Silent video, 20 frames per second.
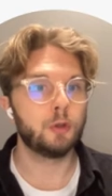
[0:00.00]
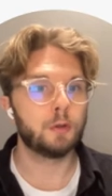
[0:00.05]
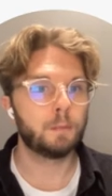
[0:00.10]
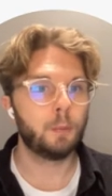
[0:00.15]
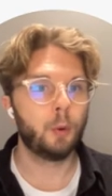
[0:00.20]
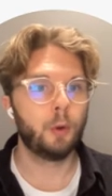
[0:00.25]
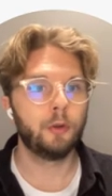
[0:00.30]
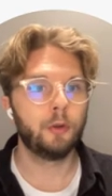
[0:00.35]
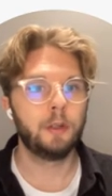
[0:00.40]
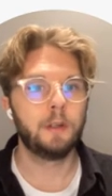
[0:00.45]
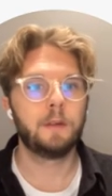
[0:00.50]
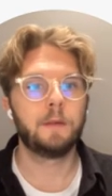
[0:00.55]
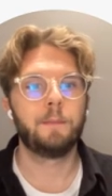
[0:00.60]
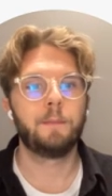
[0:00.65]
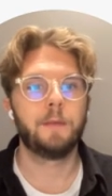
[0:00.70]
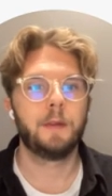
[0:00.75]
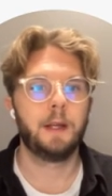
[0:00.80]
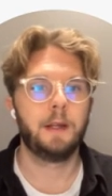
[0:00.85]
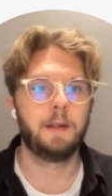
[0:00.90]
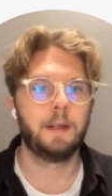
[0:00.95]
You can just pause it
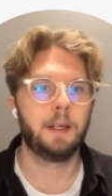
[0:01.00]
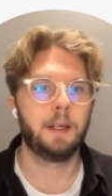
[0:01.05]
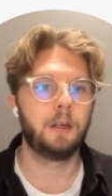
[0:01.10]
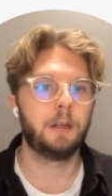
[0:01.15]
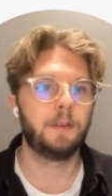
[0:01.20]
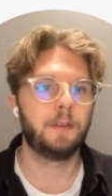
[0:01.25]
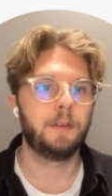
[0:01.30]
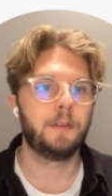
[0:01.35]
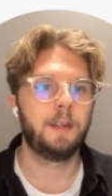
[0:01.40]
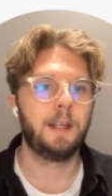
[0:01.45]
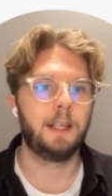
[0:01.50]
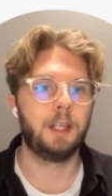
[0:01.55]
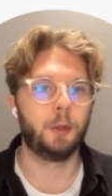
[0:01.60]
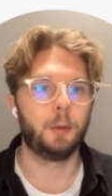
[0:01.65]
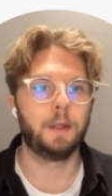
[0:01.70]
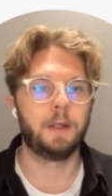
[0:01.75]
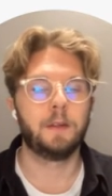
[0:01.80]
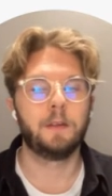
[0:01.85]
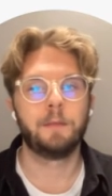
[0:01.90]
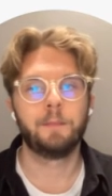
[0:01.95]
and then
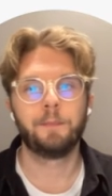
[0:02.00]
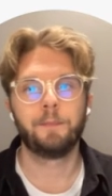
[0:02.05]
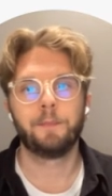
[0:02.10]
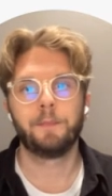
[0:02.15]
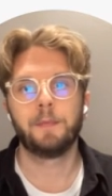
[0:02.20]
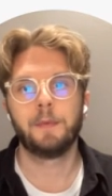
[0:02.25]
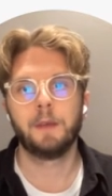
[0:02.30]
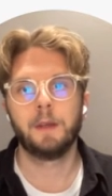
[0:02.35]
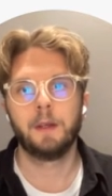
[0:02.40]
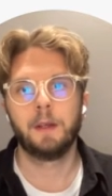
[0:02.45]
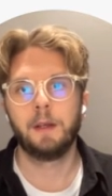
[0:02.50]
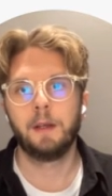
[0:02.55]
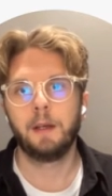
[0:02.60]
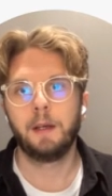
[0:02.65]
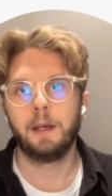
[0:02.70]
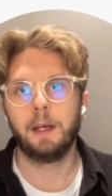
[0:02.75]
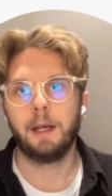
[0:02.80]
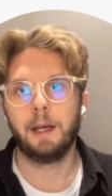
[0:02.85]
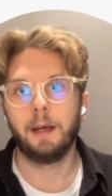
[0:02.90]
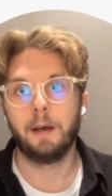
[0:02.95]
continue it
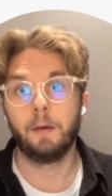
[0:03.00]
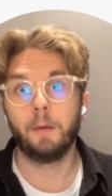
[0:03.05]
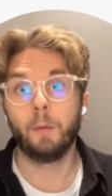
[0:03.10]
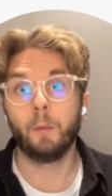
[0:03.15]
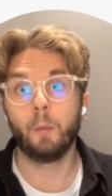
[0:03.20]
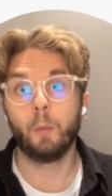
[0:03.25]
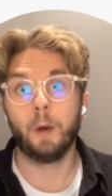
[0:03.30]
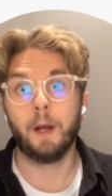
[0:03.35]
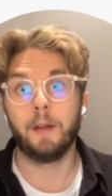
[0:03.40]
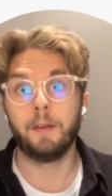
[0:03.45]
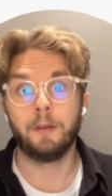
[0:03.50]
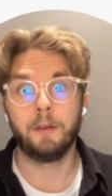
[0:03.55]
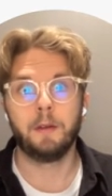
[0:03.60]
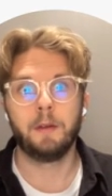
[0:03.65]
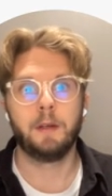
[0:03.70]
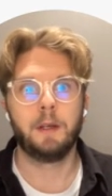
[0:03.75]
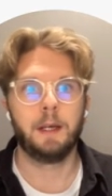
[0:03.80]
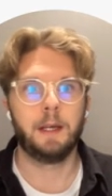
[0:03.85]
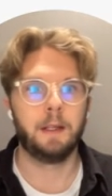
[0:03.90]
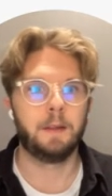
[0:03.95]
when
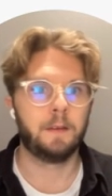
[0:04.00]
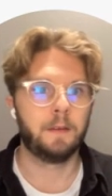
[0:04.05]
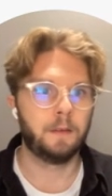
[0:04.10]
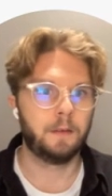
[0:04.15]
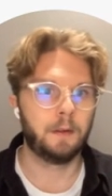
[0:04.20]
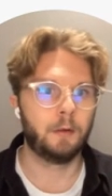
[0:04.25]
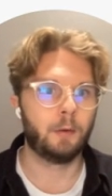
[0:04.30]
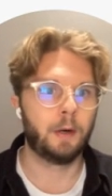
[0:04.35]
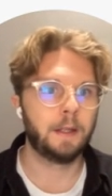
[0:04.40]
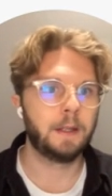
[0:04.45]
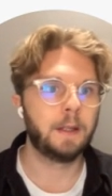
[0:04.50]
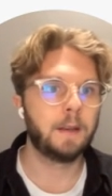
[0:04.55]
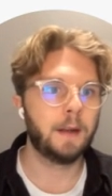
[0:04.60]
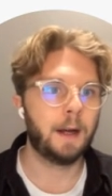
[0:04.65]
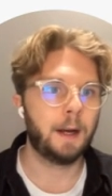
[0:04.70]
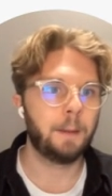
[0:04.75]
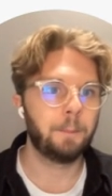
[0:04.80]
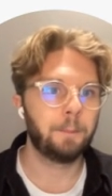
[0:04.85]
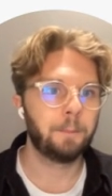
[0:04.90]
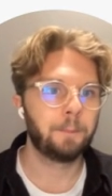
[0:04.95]
it's the right
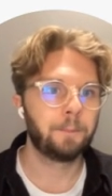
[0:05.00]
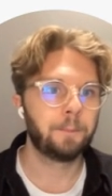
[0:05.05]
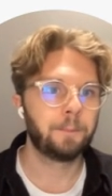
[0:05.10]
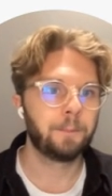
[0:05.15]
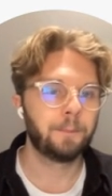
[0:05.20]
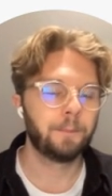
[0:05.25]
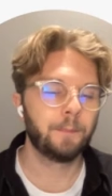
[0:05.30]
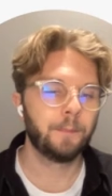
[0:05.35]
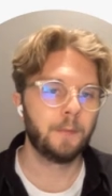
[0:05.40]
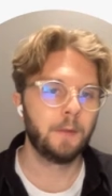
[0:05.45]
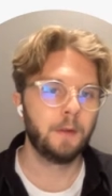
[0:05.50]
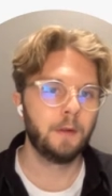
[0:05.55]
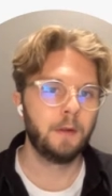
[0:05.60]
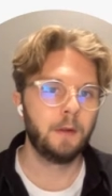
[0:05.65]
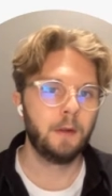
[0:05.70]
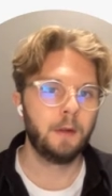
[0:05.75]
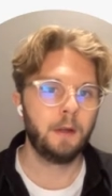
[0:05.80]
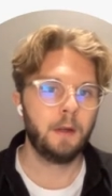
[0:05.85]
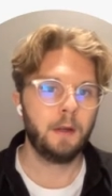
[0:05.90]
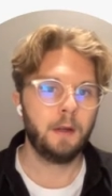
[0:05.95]
time.
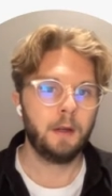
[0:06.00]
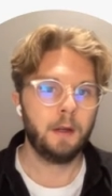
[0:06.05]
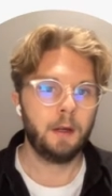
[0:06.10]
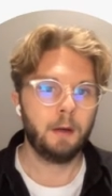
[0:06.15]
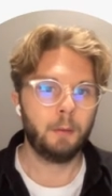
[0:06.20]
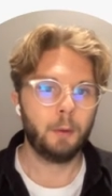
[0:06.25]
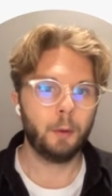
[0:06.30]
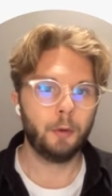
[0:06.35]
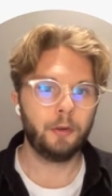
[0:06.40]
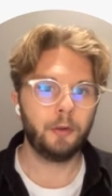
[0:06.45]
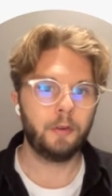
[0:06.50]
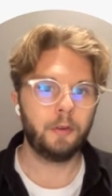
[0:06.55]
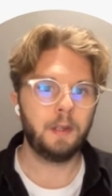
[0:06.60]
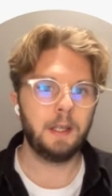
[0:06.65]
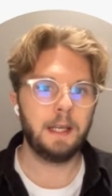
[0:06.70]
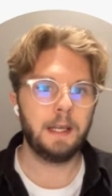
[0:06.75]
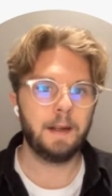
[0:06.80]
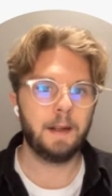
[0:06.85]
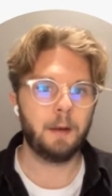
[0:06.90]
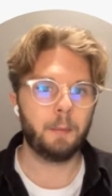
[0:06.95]
We also
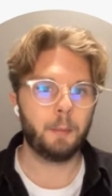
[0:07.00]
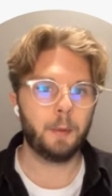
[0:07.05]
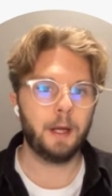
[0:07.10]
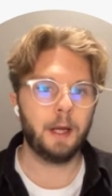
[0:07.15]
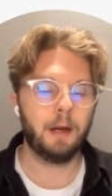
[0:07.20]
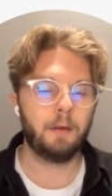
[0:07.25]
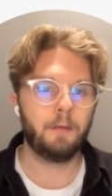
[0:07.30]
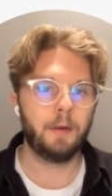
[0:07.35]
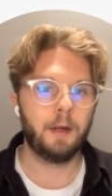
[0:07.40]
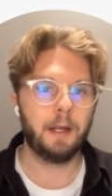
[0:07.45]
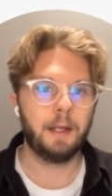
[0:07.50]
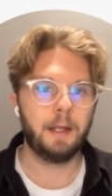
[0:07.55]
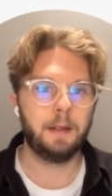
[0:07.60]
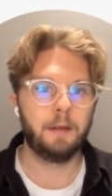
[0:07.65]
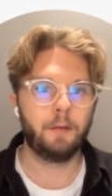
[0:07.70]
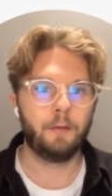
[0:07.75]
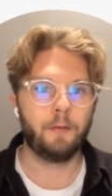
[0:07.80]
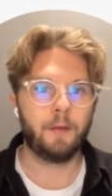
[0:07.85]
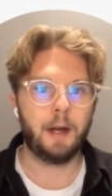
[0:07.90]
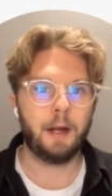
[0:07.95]
see here that we have
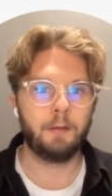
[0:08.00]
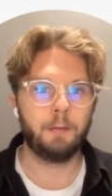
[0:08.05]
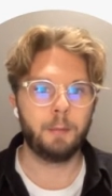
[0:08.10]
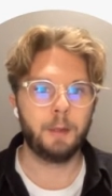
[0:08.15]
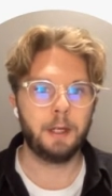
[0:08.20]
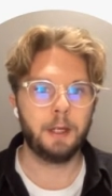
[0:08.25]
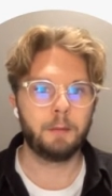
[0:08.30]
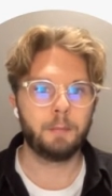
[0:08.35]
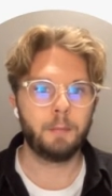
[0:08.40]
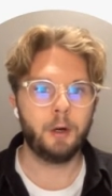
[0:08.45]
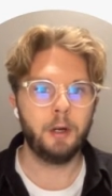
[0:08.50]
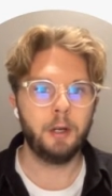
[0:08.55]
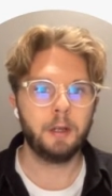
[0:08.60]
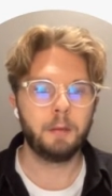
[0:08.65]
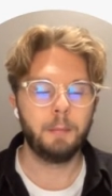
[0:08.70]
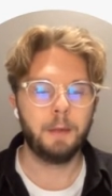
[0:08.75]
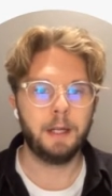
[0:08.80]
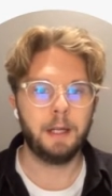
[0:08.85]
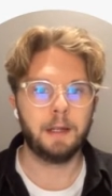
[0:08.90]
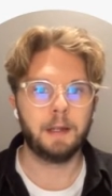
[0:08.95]
a 5-minute
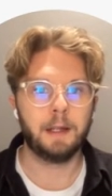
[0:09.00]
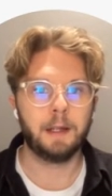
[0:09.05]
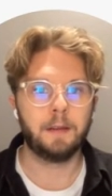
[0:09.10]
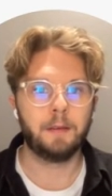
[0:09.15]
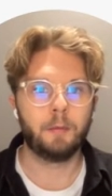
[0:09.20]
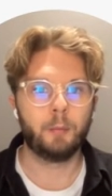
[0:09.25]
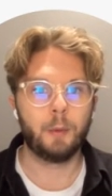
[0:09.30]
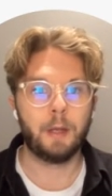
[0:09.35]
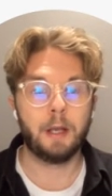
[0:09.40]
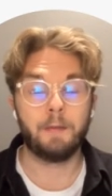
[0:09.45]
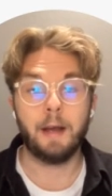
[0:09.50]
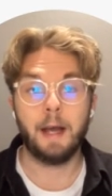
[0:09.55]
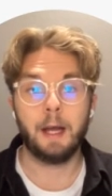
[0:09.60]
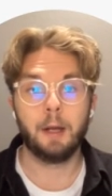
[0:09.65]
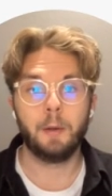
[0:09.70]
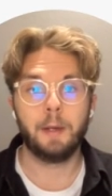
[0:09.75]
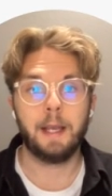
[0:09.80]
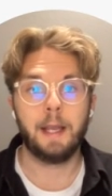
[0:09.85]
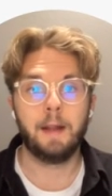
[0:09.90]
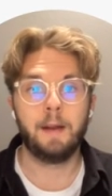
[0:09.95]
mark, meaning that we have
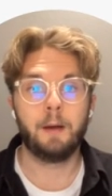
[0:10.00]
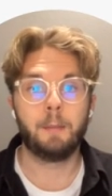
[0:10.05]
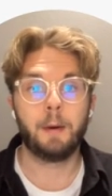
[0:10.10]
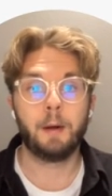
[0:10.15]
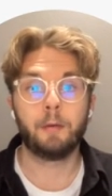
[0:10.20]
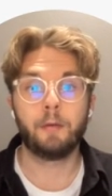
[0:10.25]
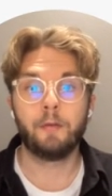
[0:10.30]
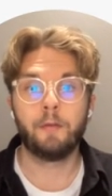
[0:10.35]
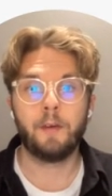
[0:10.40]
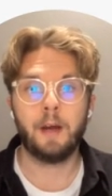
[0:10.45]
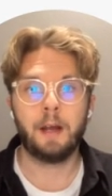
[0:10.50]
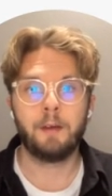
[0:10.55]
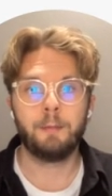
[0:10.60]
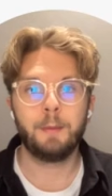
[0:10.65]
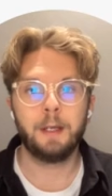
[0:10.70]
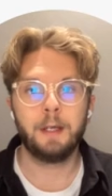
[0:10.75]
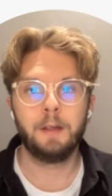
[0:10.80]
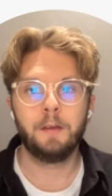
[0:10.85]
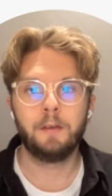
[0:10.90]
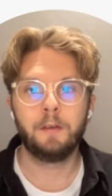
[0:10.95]
allocated about 5
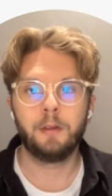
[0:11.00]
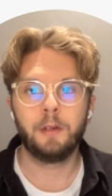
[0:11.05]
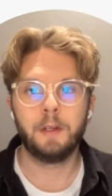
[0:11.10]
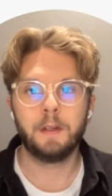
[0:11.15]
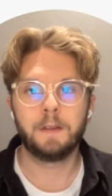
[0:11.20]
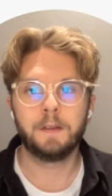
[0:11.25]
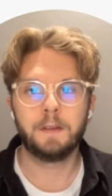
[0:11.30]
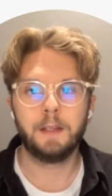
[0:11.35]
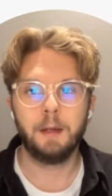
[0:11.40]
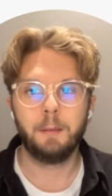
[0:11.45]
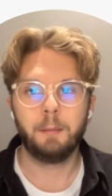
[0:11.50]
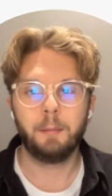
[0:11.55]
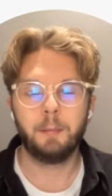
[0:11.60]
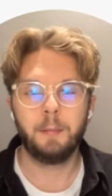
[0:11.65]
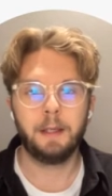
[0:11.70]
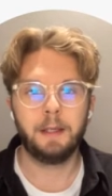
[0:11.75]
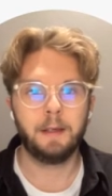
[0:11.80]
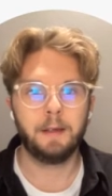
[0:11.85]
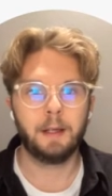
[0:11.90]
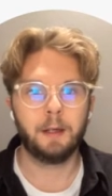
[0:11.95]
minutes to this step,
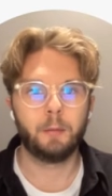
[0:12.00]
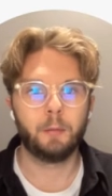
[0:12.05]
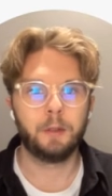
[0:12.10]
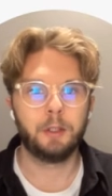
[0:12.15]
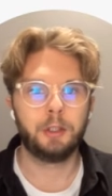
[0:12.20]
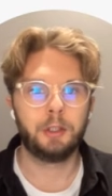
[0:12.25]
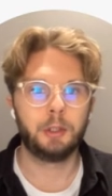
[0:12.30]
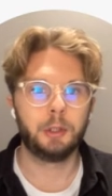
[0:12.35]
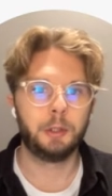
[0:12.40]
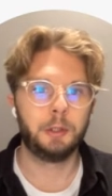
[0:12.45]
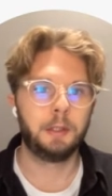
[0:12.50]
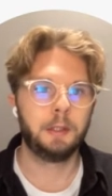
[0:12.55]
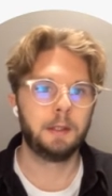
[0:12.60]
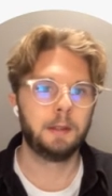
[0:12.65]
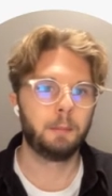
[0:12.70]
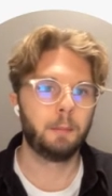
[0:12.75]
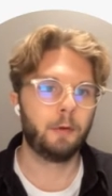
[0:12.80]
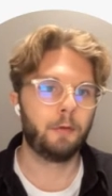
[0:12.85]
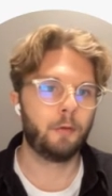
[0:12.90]
meaning that we should,